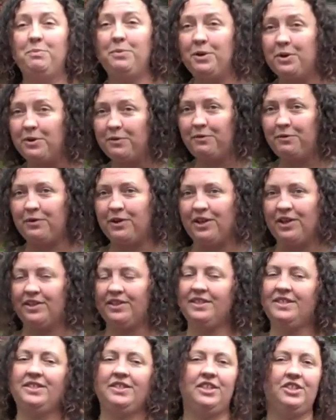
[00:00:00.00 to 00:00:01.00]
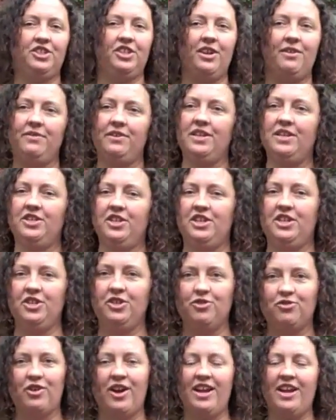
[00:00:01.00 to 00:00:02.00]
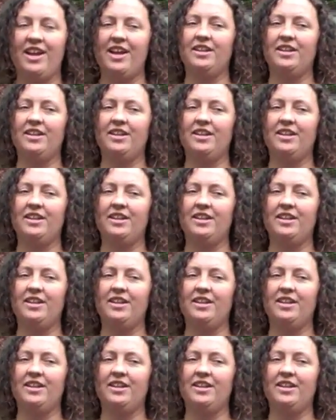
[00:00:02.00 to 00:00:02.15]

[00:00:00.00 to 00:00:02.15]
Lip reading: beautiful, the stitch definition is great,